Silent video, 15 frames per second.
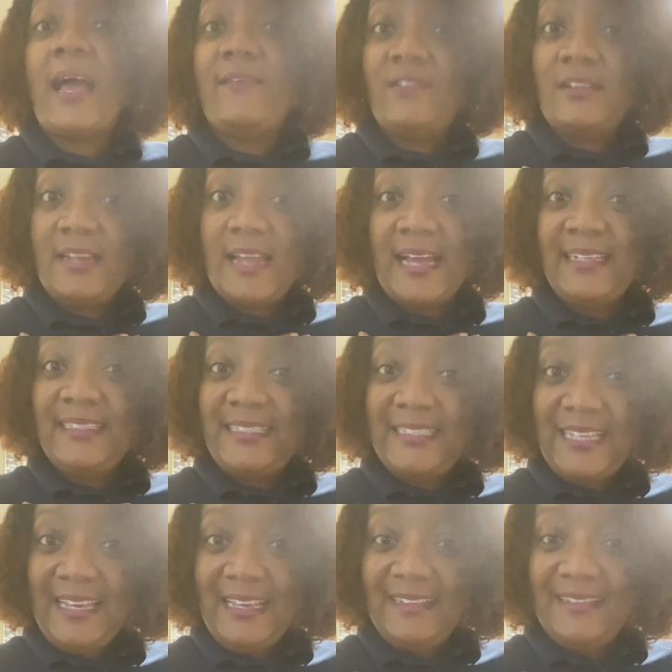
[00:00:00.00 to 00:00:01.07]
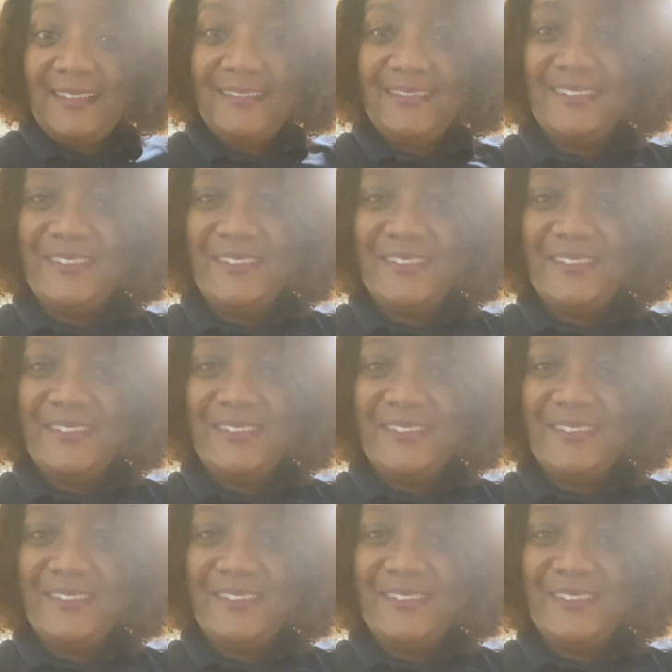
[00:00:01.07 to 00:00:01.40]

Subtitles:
the 19th.